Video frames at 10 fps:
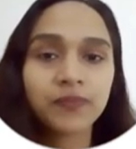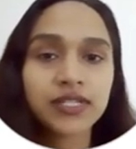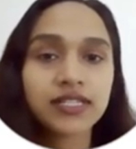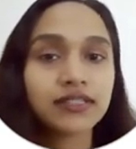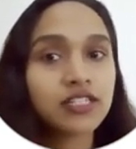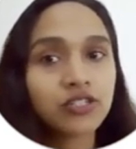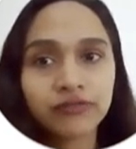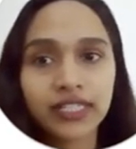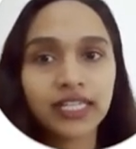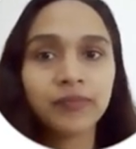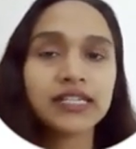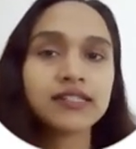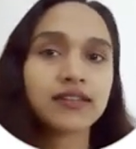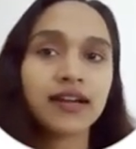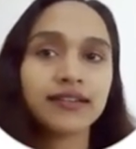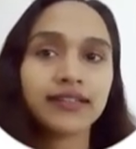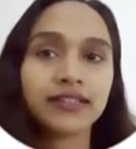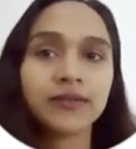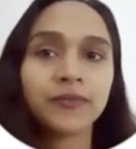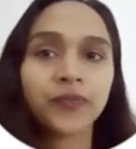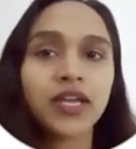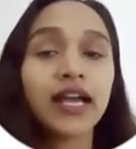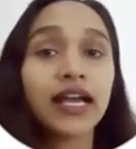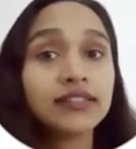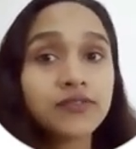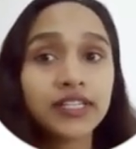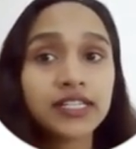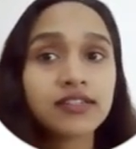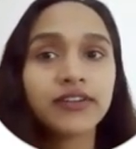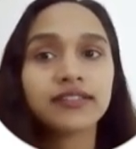representation of the image content. And this feature